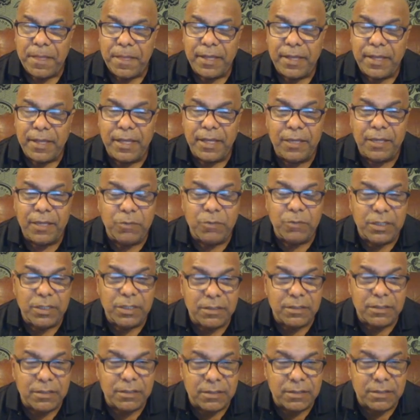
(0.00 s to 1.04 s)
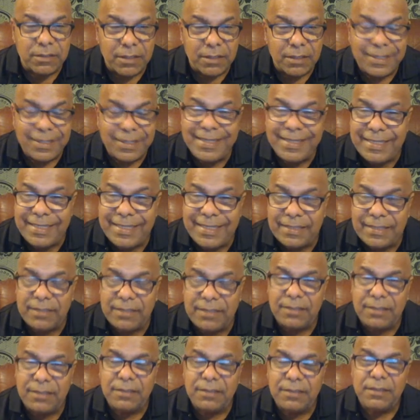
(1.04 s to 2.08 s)
It was leaked,
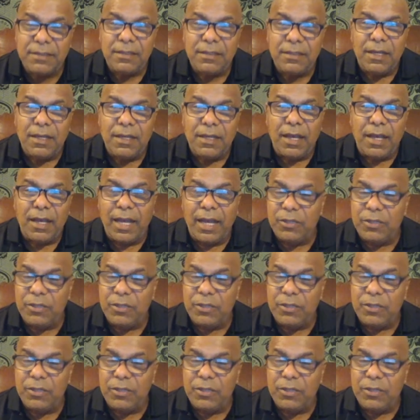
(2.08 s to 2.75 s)
and